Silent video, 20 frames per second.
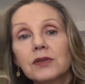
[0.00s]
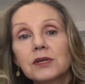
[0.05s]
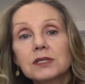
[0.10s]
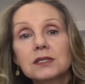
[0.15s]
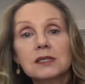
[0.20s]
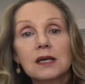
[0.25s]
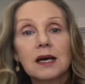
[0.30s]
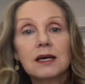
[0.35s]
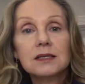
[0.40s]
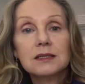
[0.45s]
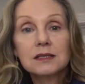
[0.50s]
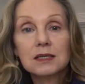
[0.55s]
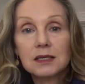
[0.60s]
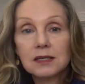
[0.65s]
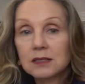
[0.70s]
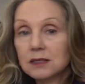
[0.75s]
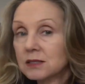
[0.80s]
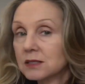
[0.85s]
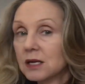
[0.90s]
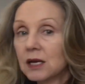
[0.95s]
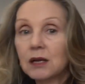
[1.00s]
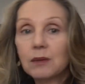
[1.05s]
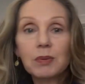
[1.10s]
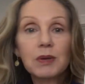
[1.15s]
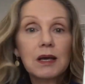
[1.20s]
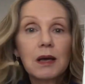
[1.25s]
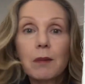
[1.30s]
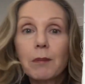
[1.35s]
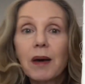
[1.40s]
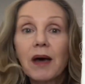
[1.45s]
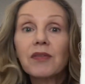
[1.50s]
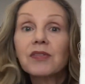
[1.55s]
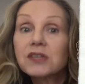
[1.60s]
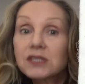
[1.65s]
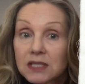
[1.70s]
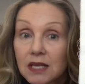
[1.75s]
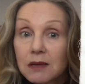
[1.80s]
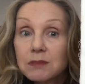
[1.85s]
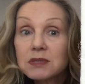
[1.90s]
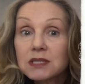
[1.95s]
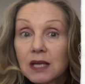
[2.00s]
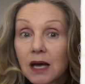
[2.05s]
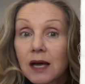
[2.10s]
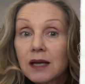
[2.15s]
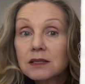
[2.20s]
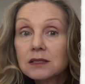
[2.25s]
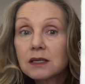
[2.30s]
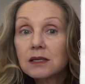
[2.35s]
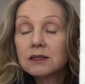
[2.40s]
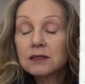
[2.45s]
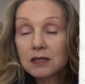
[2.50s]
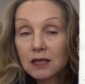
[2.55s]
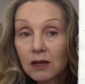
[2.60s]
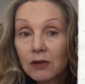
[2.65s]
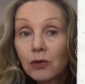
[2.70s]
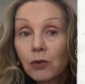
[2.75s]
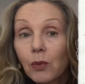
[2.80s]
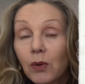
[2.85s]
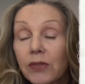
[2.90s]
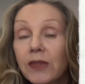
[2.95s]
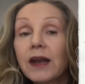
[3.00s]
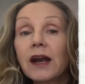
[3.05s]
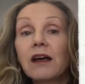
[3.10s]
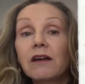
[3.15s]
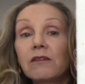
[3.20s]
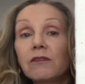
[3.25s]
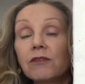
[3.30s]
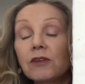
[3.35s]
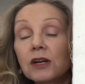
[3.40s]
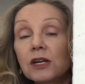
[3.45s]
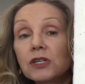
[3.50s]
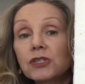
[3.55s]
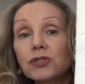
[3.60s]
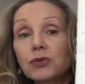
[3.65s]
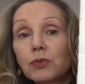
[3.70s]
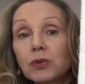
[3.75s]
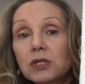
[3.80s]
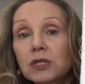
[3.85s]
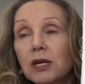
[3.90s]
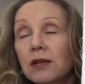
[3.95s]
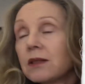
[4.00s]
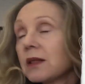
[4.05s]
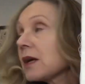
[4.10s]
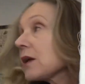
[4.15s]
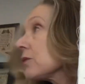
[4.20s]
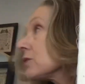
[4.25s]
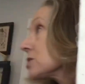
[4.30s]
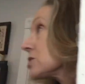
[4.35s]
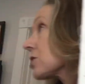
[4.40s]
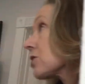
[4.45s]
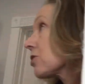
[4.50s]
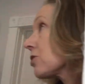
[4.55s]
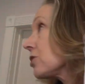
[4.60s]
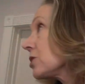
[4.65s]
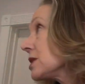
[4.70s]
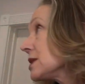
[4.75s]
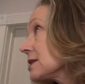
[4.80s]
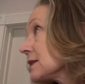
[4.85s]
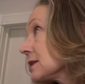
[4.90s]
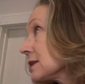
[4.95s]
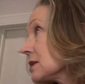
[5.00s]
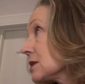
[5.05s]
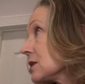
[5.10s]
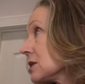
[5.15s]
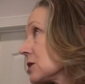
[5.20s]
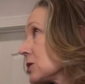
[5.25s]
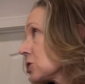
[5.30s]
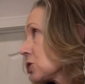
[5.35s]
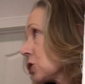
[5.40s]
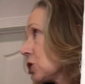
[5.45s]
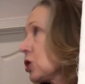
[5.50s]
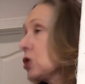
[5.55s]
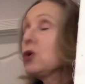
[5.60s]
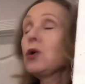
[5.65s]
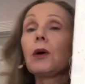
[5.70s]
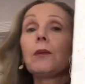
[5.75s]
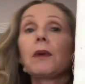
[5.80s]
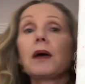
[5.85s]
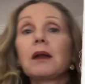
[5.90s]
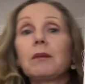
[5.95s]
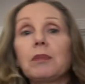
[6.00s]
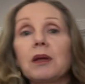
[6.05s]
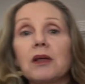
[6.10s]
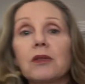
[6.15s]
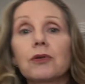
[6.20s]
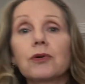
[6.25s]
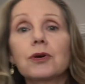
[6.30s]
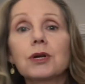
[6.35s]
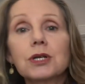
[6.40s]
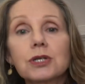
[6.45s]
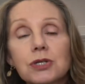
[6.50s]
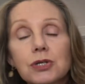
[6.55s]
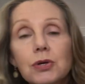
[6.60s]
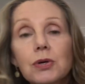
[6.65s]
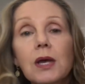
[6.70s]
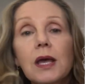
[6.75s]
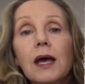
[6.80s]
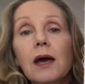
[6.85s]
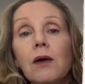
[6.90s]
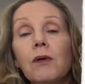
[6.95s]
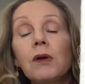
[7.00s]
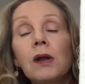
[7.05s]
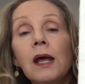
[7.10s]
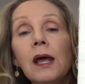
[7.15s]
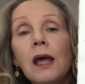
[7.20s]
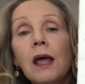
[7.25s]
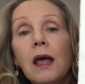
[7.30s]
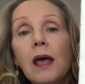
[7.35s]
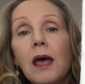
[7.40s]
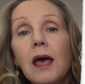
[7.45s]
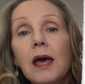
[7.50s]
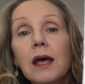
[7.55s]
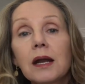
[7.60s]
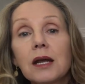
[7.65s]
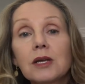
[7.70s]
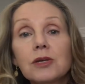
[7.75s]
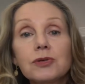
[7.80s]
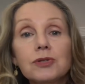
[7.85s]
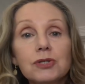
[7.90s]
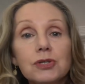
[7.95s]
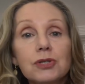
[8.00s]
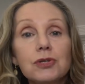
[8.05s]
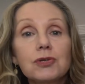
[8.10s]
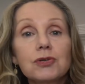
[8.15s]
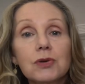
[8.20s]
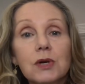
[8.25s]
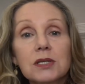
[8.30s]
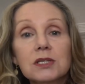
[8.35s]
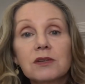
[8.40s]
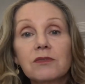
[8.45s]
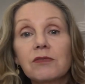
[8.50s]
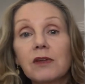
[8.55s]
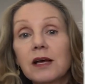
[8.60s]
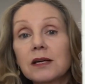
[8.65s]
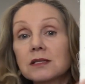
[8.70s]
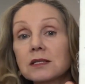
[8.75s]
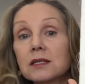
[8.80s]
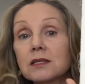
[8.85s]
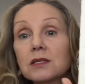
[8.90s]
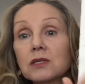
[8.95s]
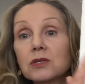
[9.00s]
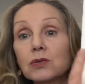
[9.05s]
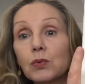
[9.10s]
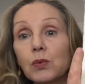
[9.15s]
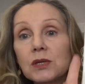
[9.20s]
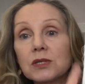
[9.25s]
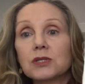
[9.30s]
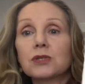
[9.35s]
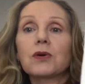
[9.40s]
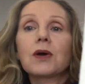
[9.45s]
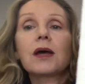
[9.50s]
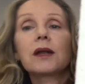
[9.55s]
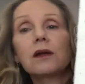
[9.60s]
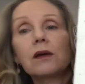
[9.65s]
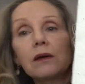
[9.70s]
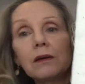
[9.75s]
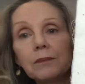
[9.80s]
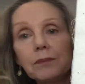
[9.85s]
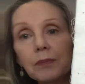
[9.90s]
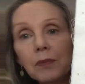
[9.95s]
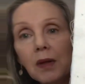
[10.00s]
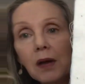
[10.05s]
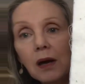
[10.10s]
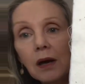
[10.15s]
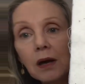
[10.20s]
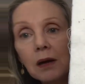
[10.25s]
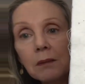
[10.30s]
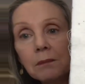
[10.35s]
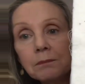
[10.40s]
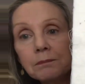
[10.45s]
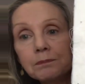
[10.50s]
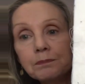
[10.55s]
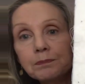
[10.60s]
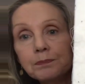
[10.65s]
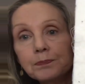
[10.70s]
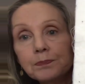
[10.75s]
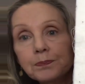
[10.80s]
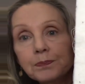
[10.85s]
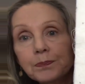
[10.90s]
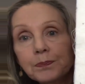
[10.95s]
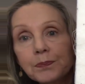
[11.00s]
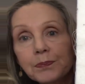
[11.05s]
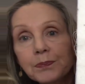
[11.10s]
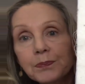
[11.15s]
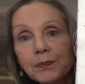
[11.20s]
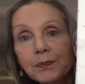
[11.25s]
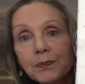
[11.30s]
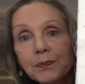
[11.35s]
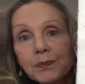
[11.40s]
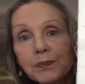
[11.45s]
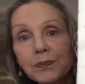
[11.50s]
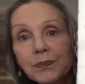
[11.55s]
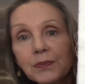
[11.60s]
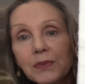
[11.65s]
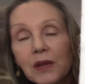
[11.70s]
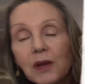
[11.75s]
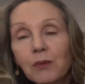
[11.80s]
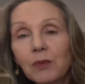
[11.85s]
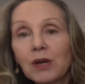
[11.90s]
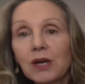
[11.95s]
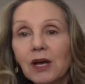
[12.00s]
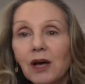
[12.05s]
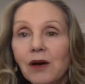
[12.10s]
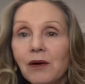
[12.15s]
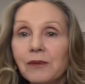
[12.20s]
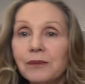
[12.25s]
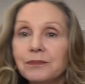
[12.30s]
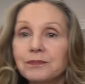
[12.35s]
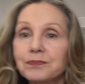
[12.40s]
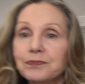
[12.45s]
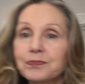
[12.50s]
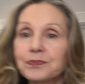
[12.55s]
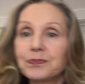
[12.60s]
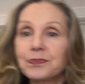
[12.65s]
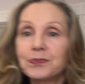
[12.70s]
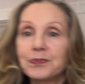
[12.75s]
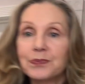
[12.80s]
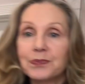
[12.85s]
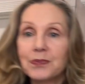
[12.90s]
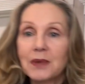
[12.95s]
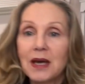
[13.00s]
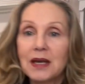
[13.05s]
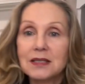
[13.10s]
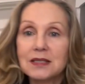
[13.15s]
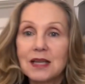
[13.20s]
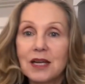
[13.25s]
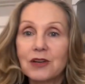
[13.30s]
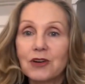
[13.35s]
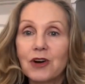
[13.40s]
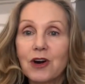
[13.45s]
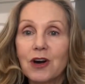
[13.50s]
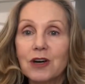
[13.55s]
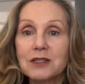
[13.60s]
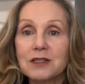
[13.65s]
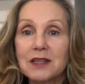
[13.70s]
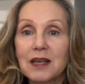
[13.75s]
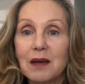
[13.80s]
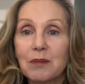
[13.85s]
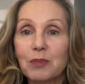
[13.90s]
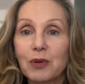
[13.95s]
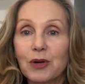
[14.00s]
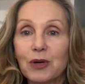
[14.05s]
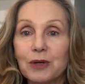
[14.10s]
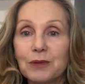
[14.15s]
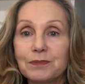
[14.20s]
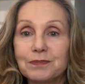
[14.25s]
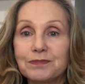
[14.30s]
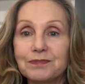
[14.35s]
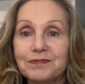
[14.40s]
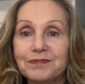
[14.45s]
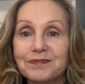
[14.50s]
The size is going to be about the same size as the other one that I finished, which I think was a 32. It might be a 32 count. And I used two strands of floss. This is one strand. Um, there we go. A Tender Heart Sampler